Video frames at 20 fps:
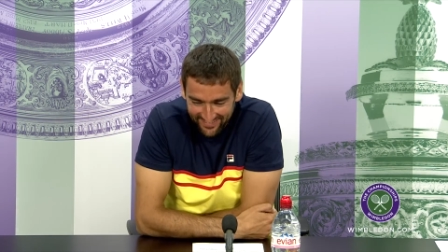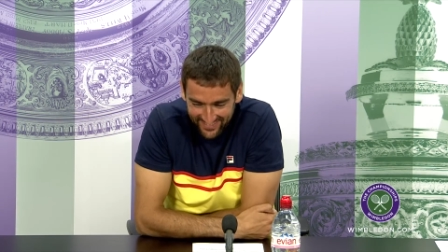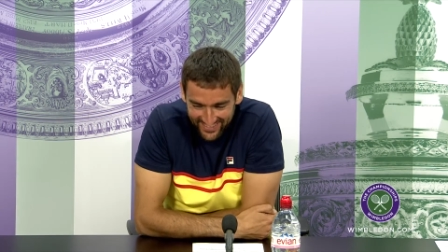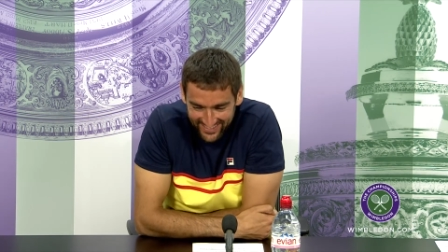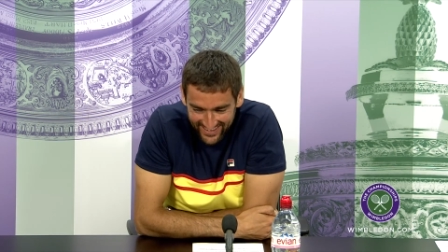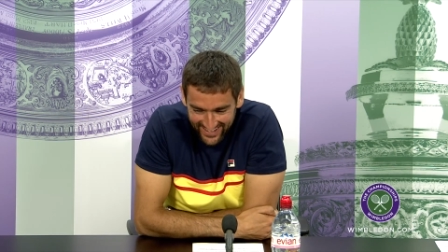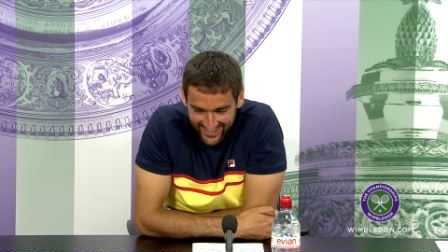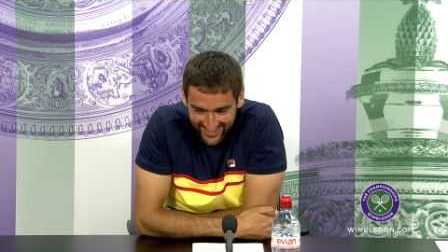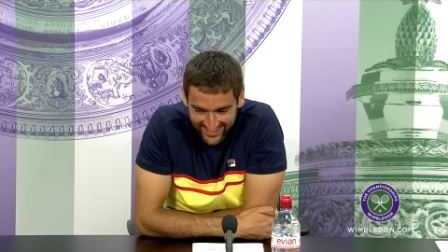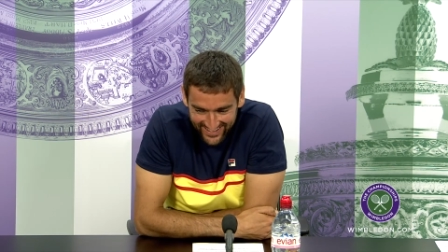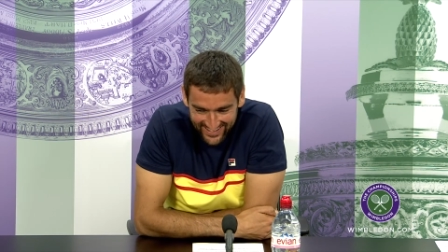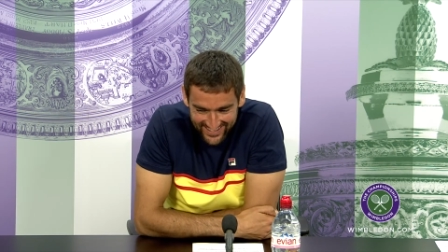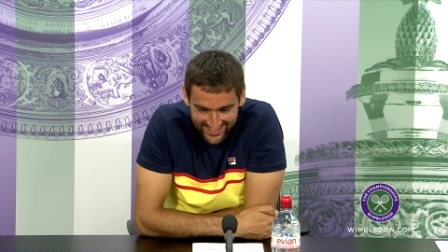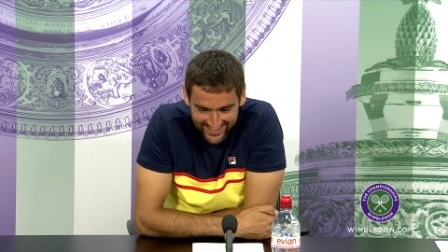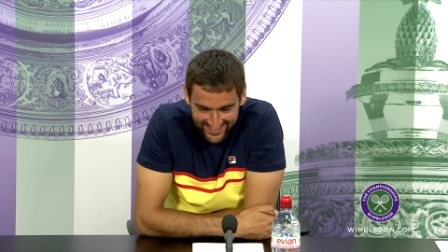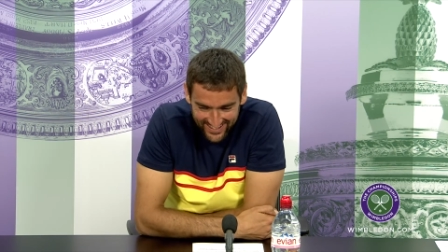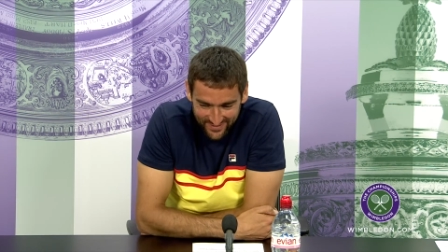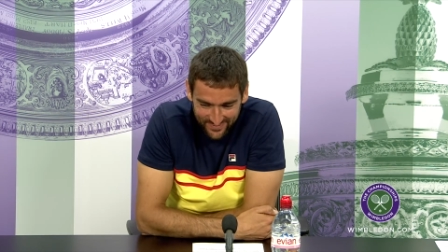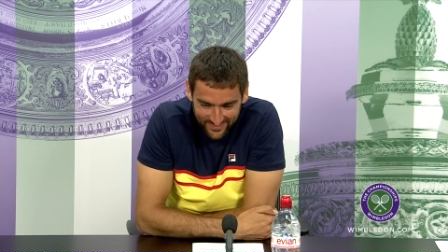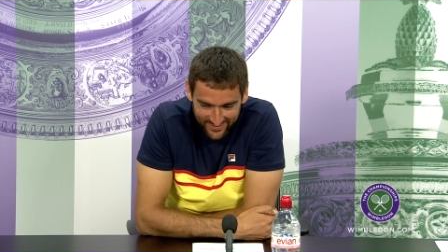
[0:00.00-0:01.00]
not easy,
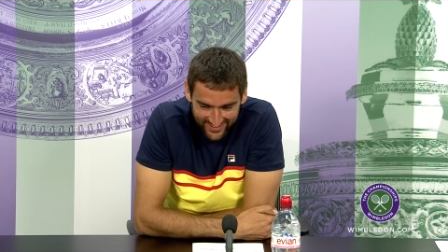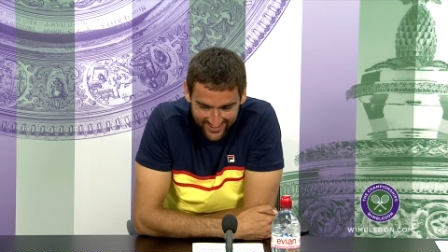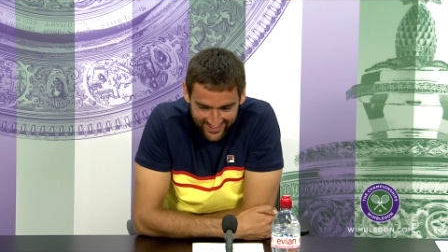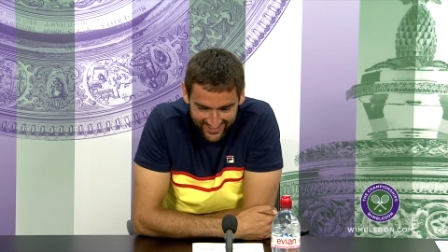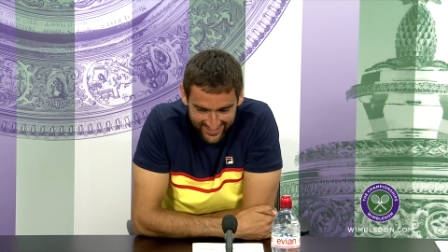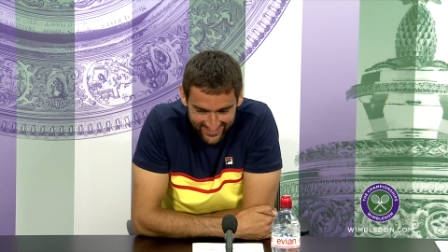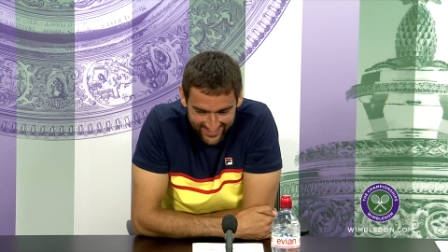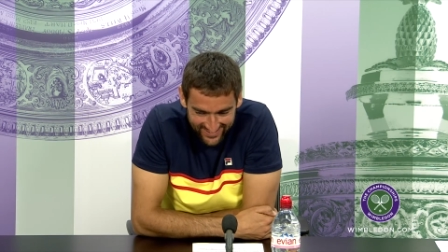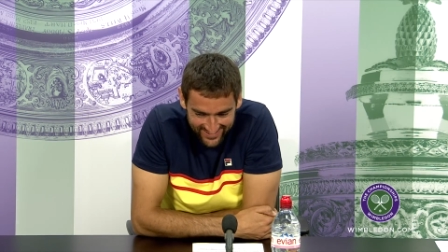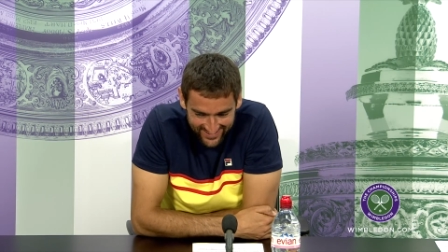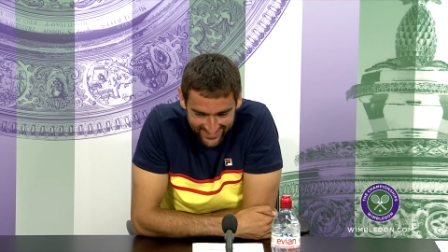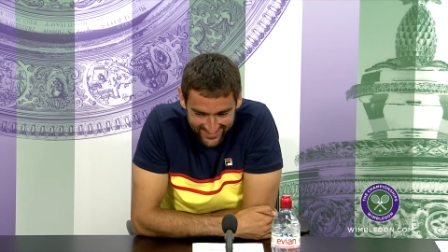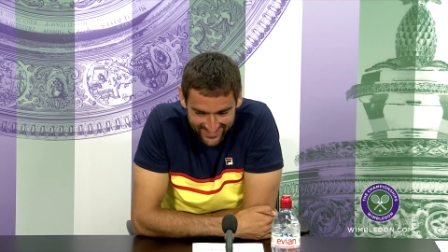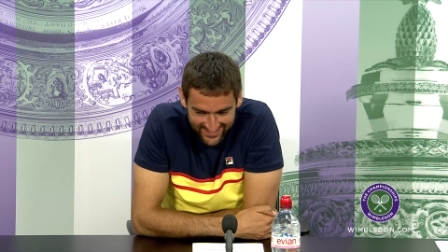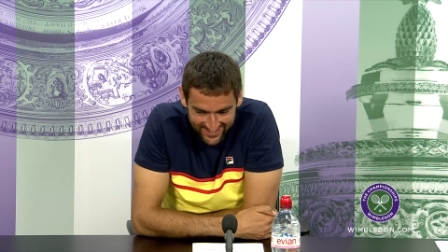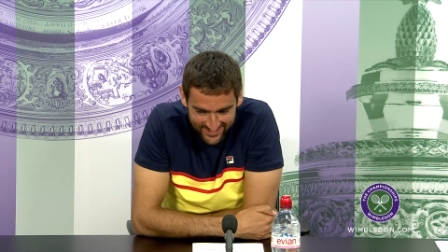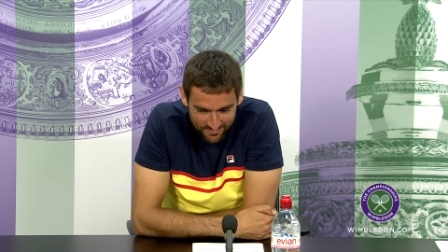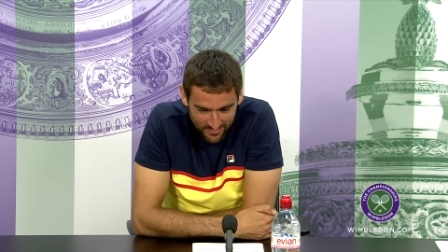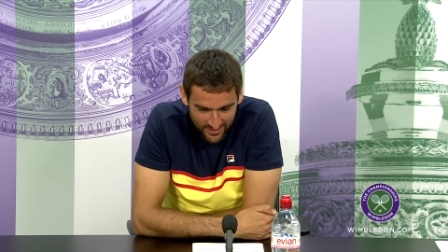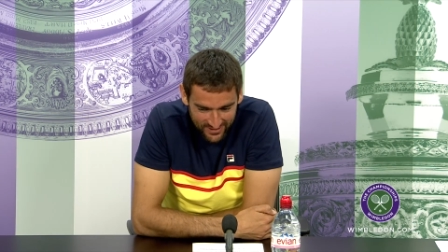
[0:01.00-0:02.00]
definitely, and
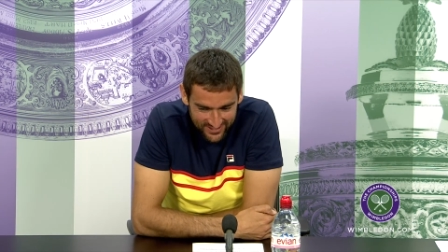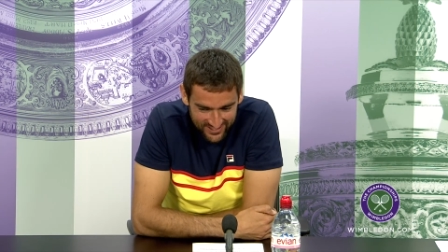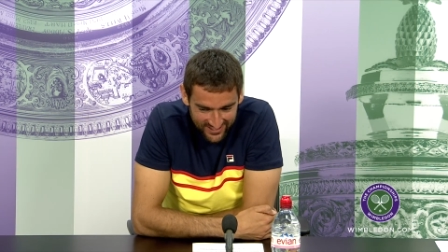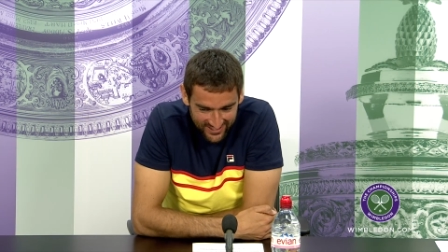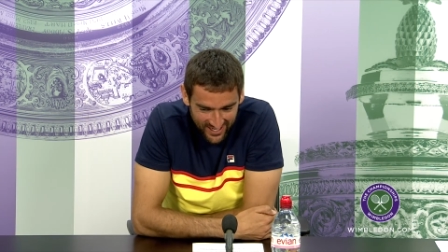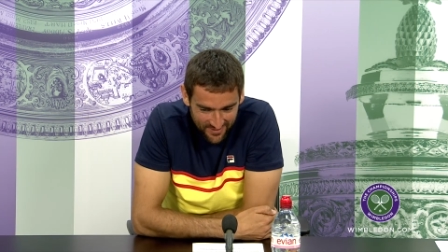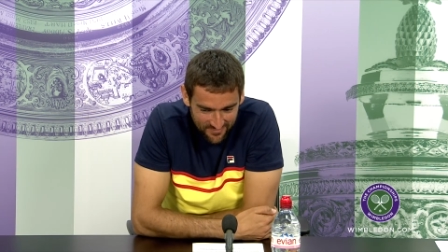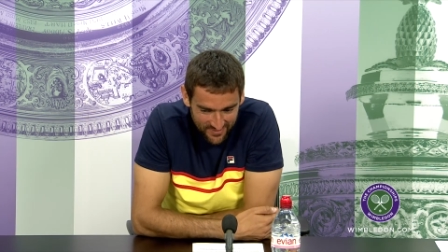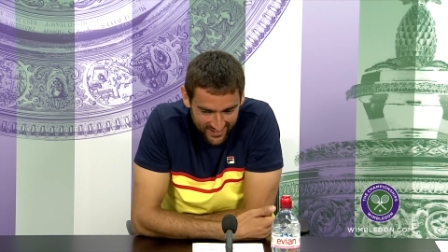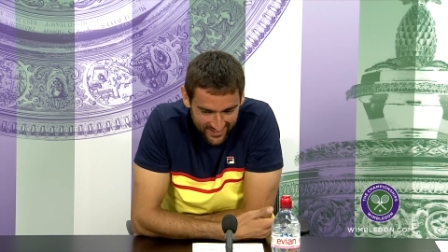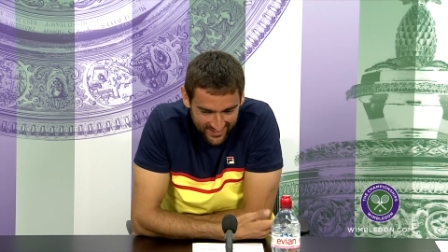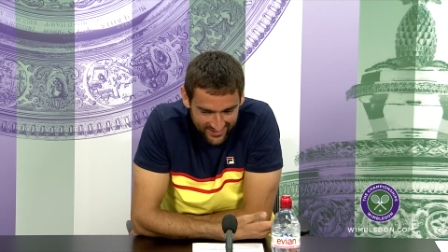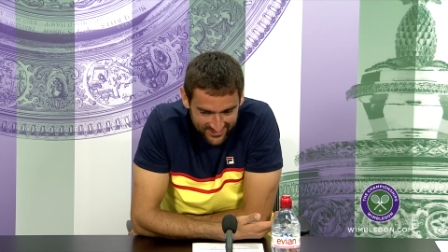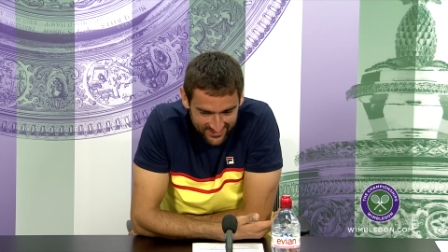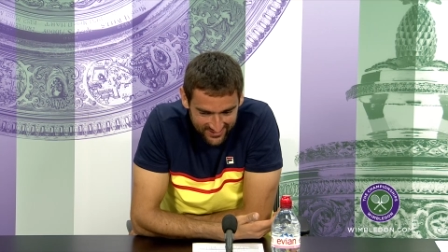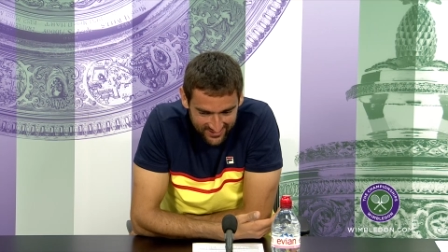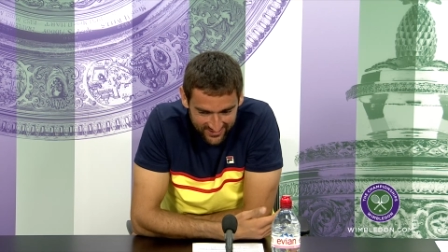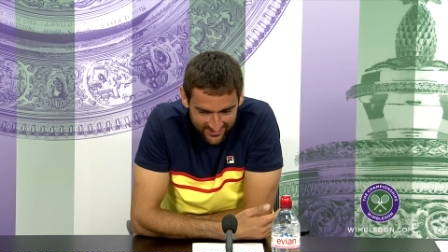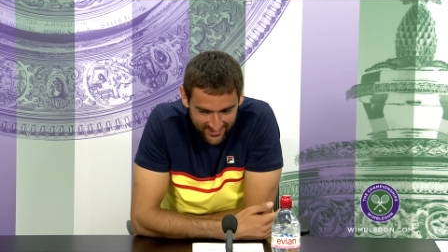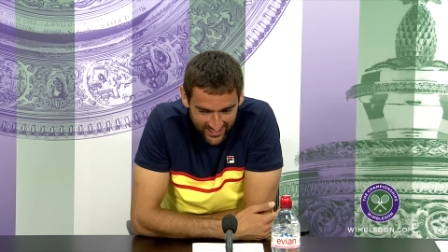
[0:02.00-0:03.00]
especially coming
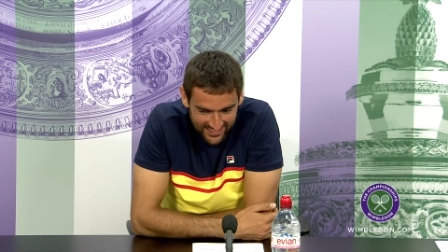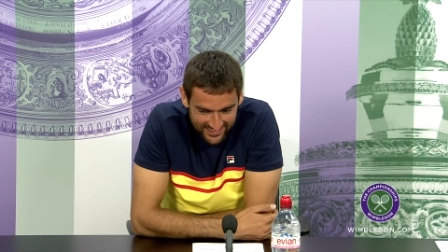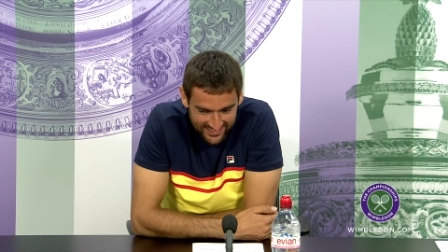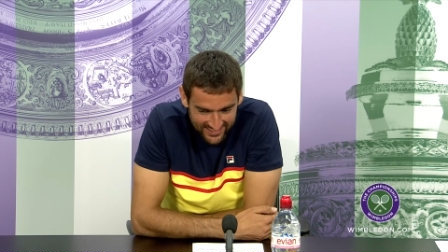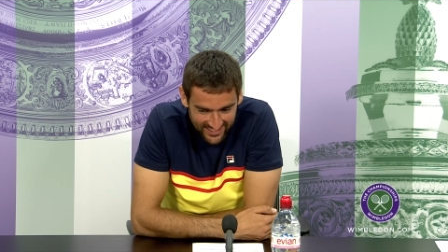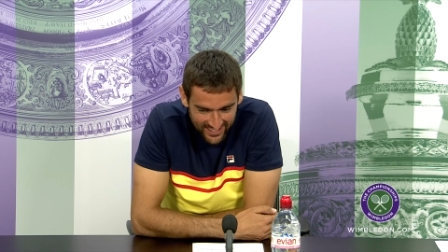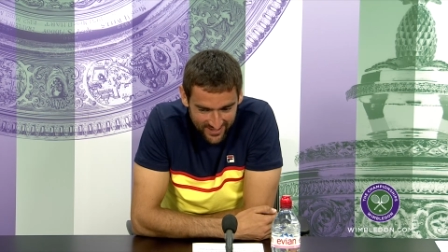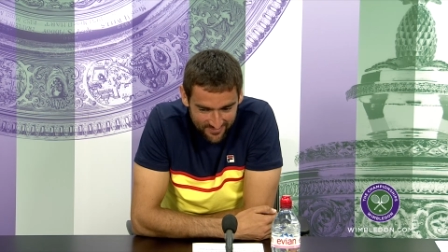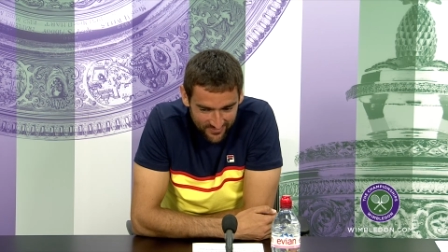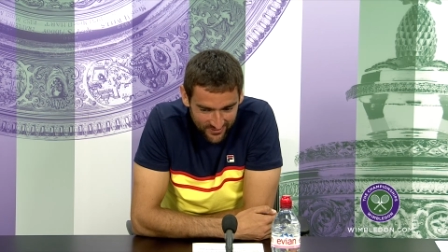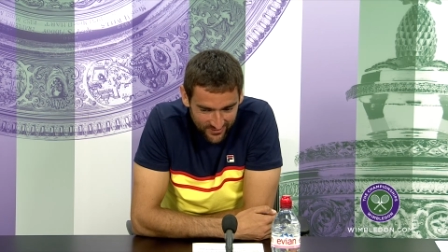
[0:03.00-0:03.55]
into the Grand Slam,